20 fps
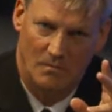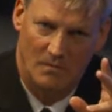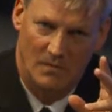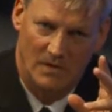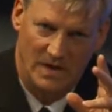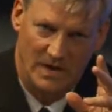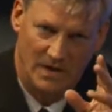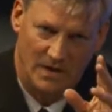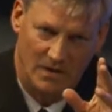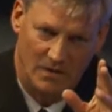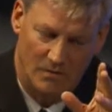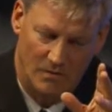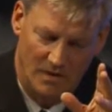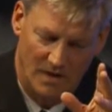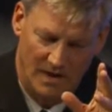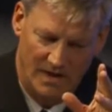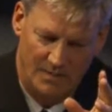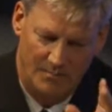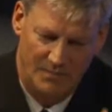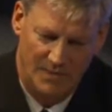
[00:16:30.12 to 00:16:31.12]
You know,
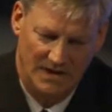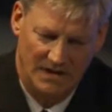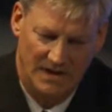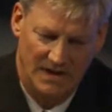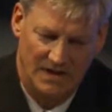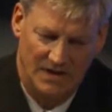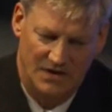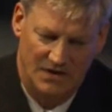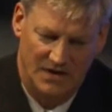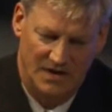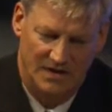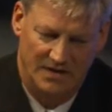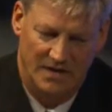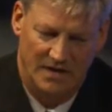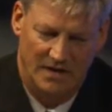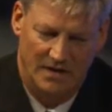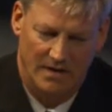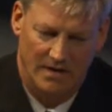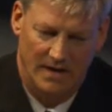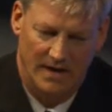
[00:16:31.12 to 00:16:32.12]
an ability to sit
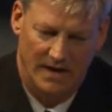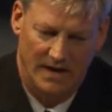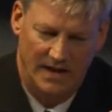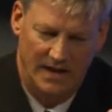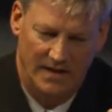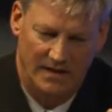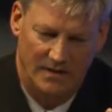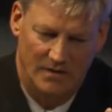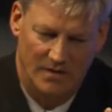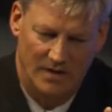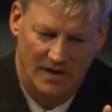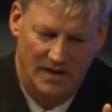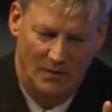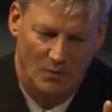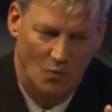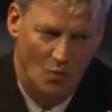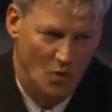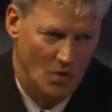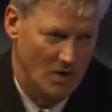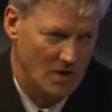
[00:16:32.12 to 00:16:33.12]
there
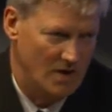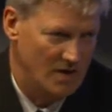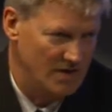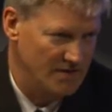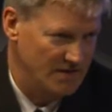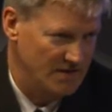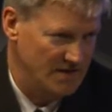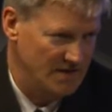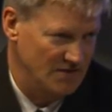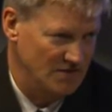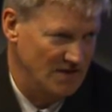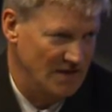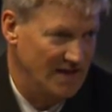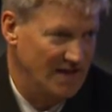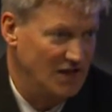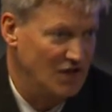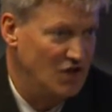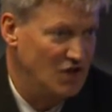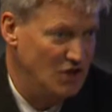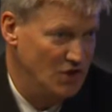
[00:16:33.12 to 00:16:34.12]
and work on things
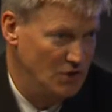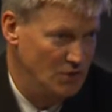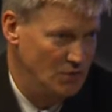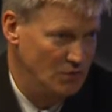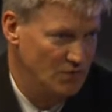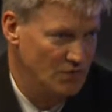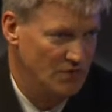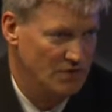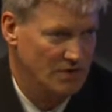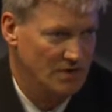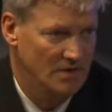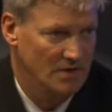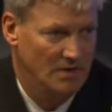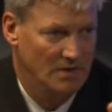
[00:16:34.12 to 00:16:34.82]
like cues,